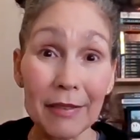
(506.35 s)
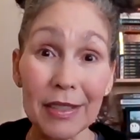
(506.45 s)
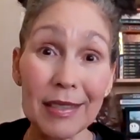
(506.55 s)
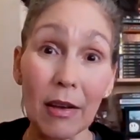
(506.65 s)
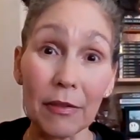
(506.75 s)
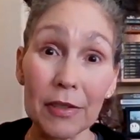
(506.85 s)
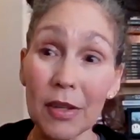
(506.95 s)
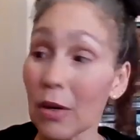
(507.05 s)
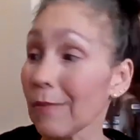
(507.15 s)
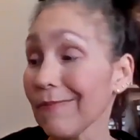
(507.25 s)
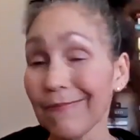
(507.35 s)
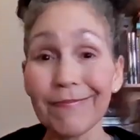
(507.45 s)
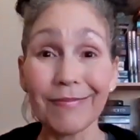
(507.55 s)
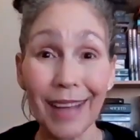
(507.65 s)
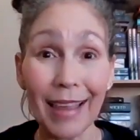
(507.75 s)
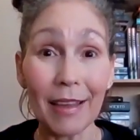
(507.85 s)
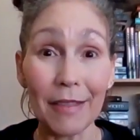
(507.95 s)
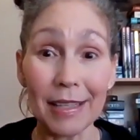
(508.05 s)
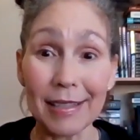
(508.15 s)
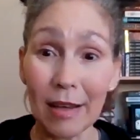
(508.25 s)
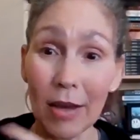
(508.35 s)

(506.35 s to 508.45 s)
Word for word: of itself. So I love this.